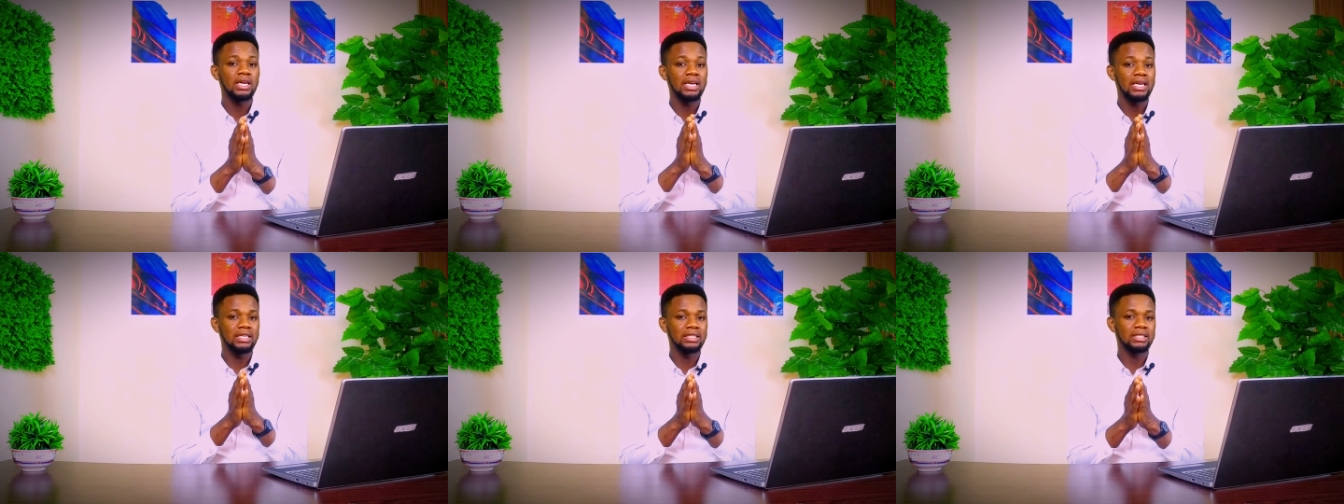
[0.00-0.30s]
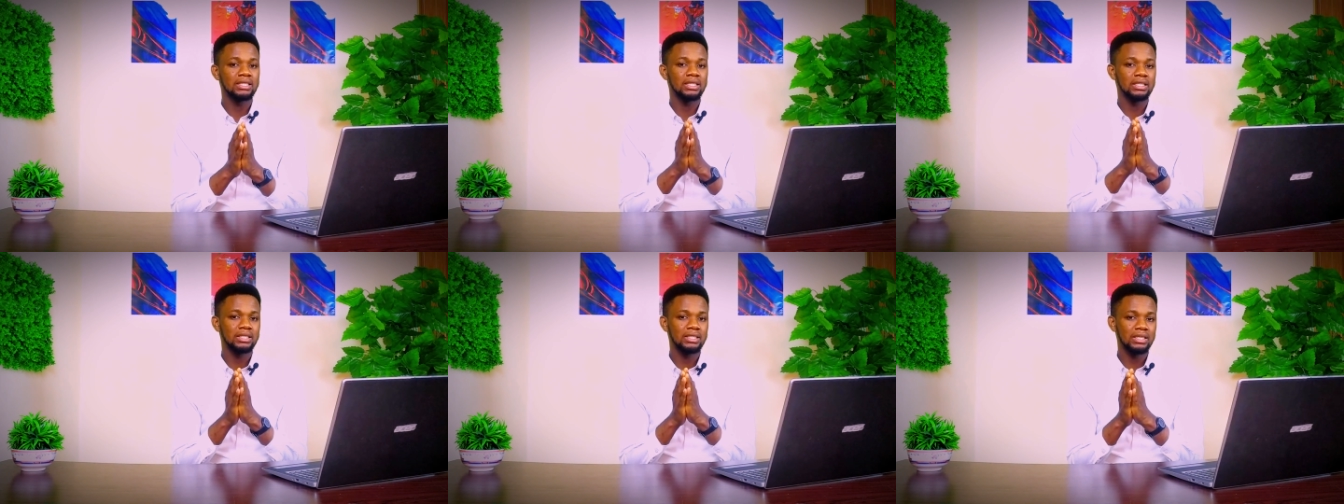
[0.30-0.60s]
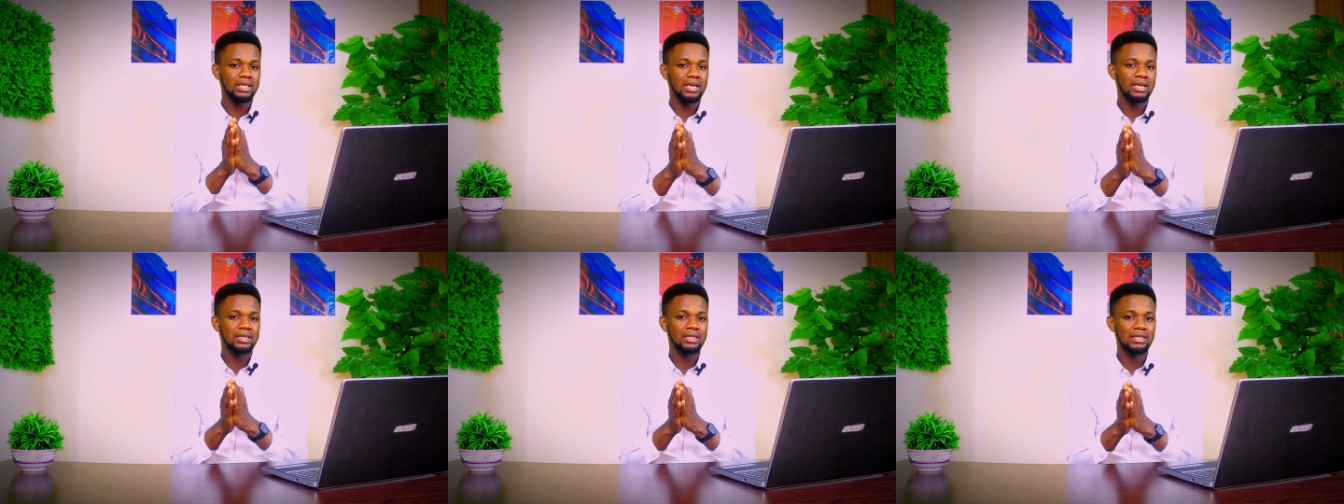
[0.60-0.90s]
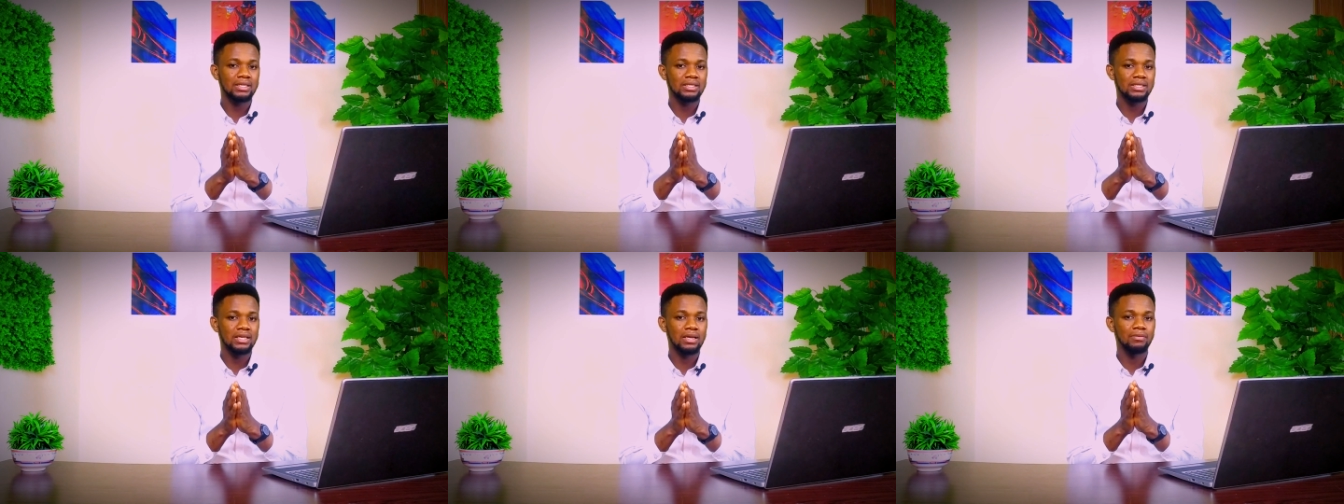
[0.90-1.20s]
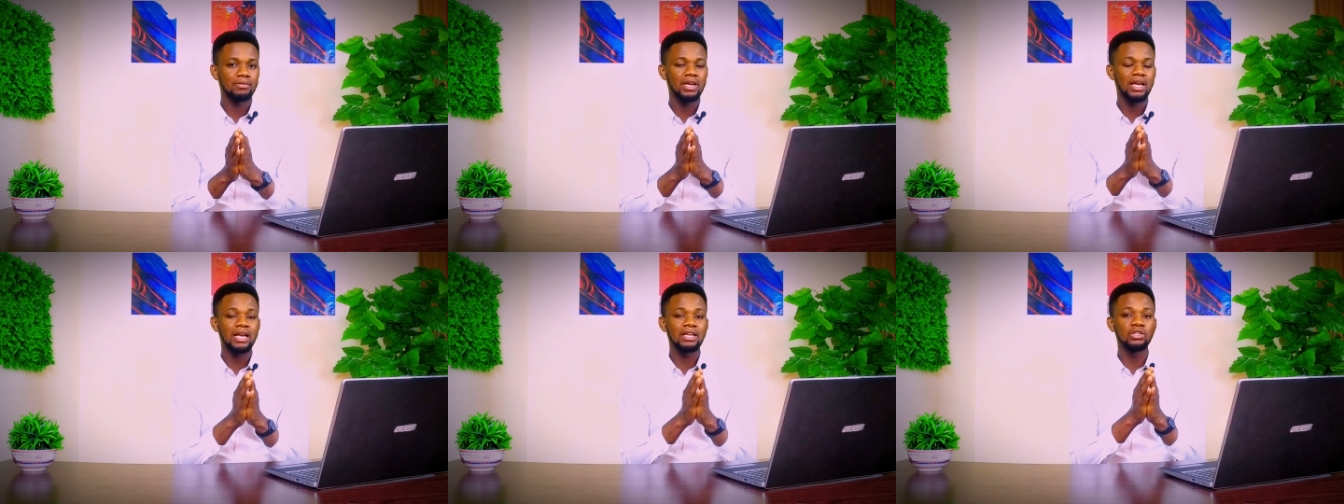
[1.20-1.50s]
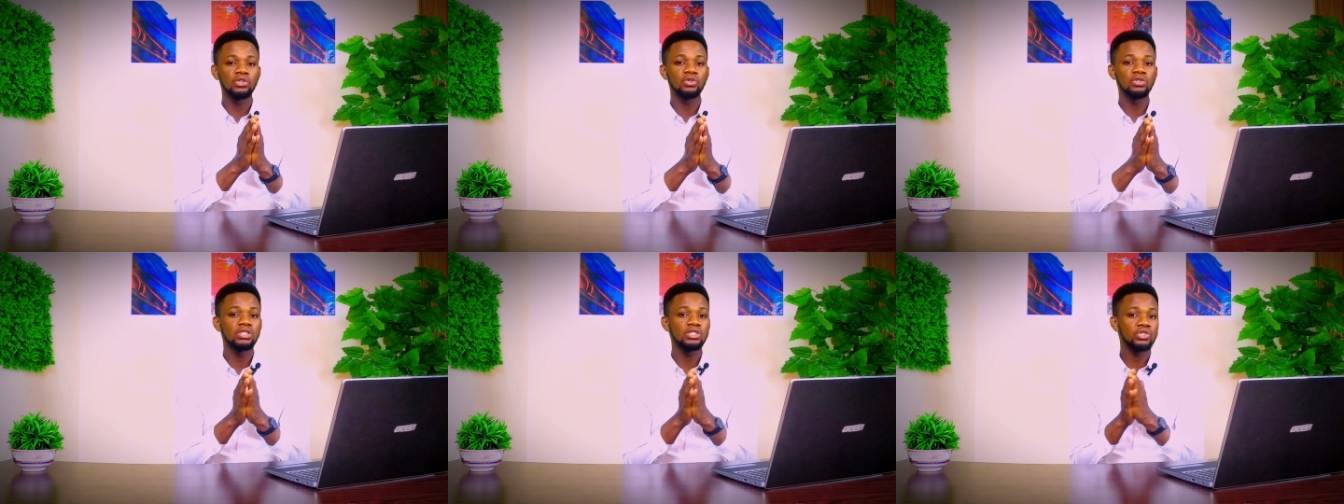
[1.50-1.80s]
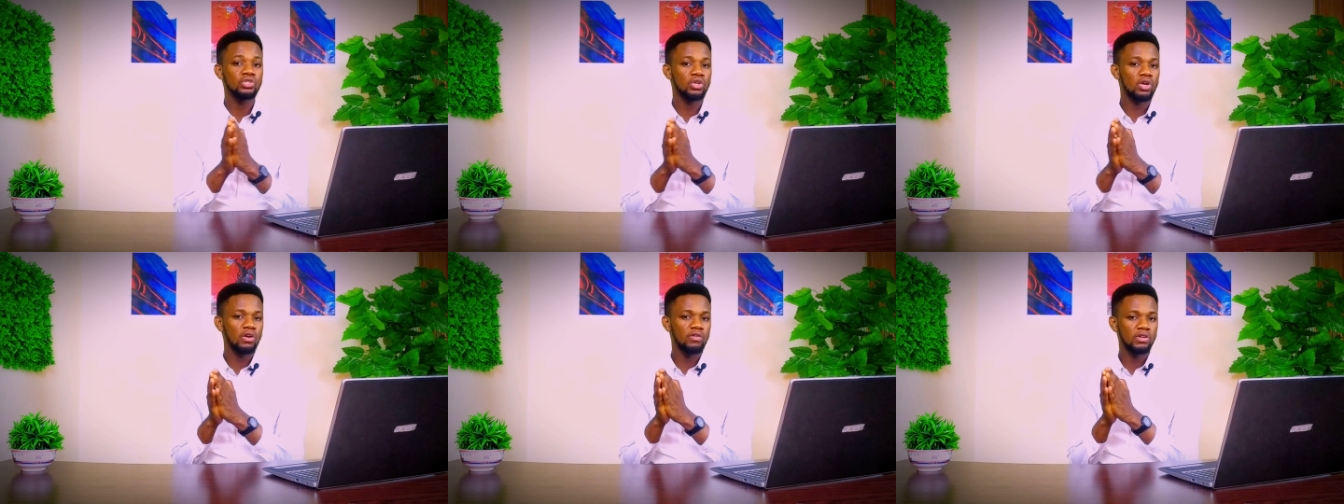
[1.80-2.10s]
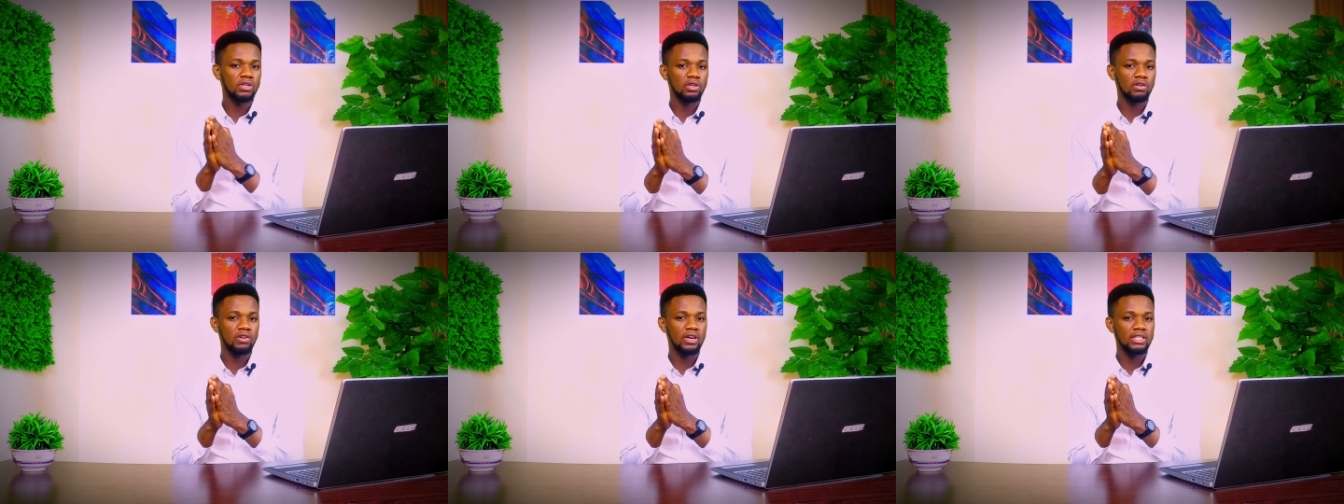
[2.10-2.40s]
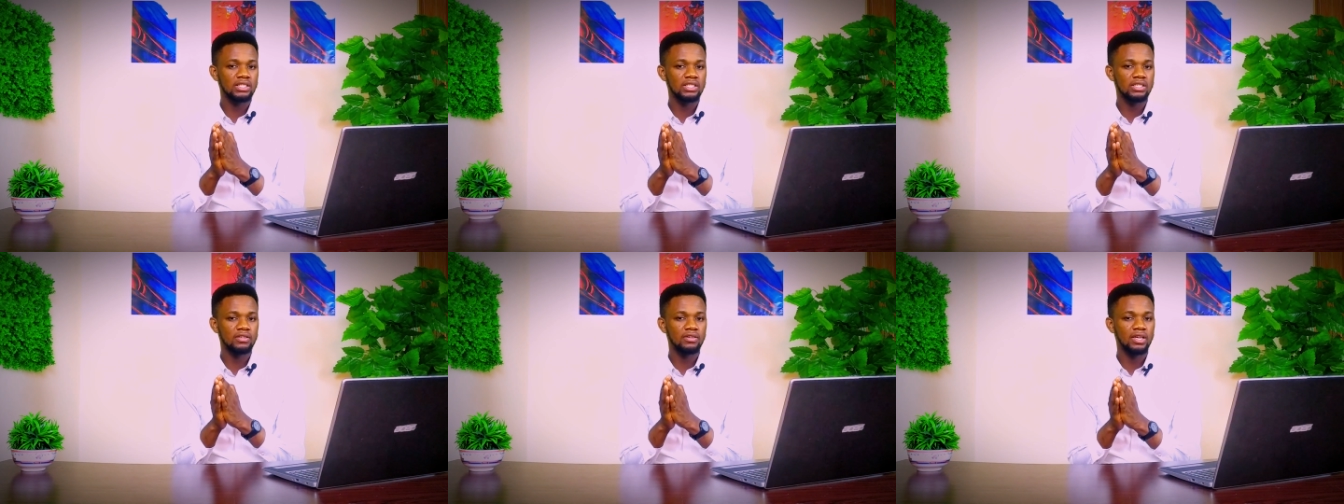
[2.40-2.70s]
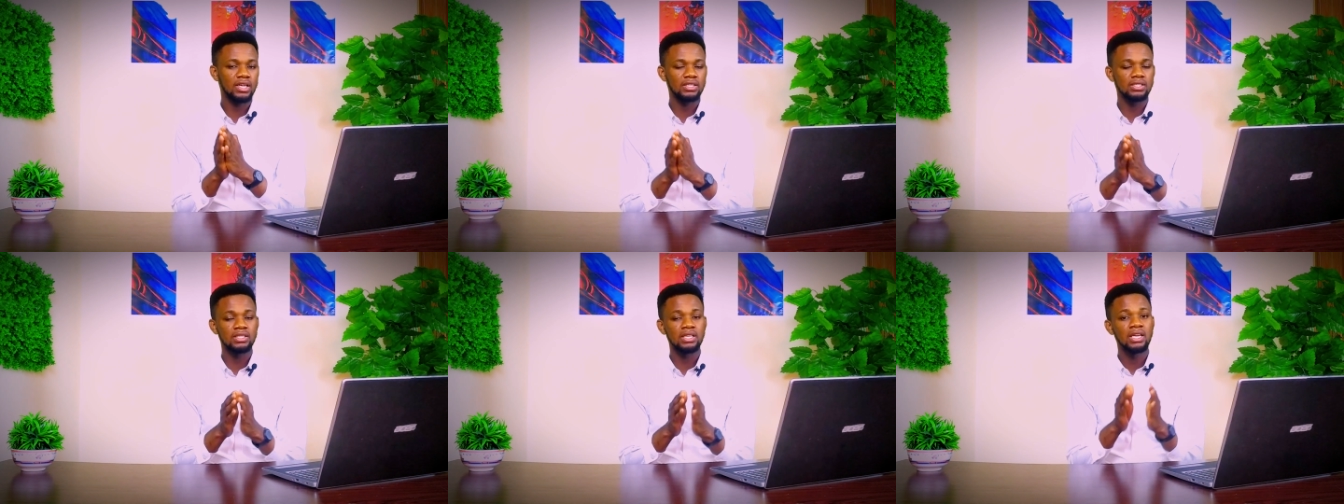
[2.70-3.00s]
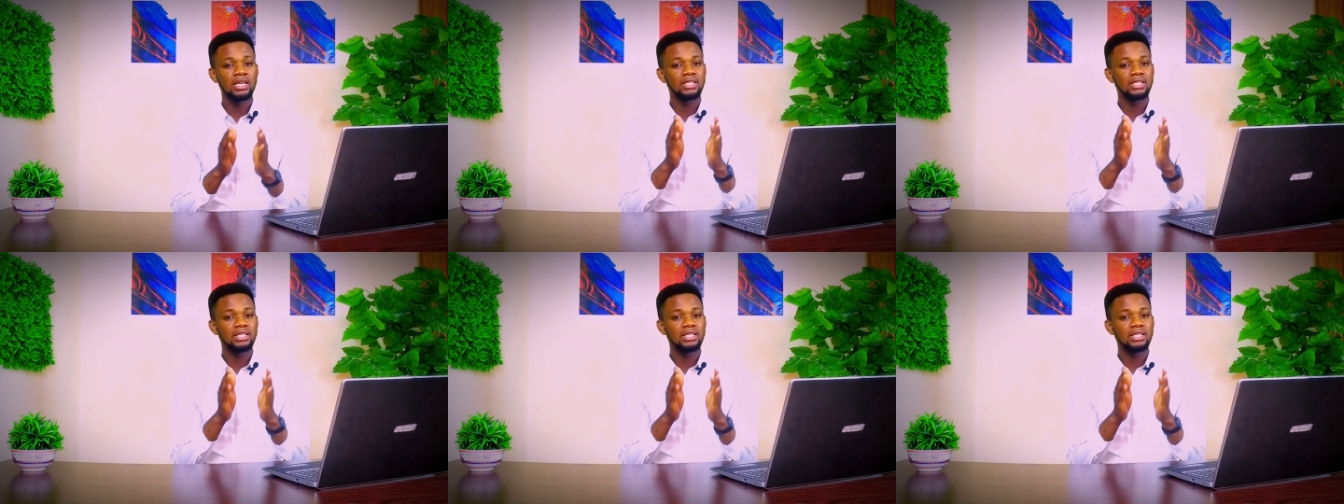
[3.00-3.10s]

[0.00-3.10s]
in the clinical exam, and know the scoring criteria.